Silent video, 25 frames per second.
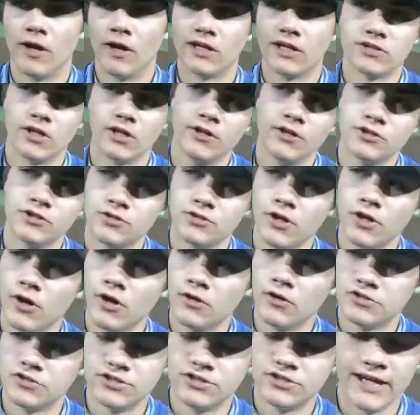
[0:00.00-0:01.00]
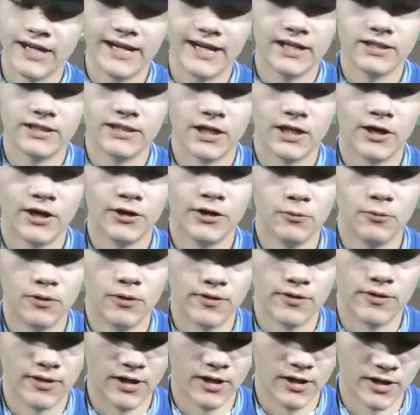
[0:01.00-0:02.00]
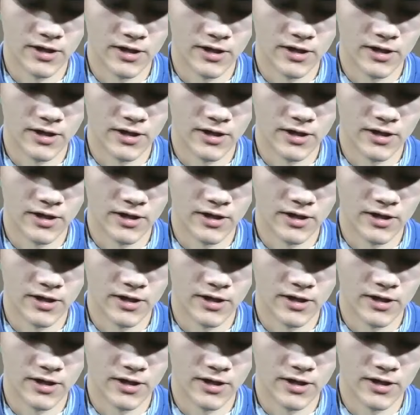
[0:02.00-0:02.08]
I saw those runner on second and third with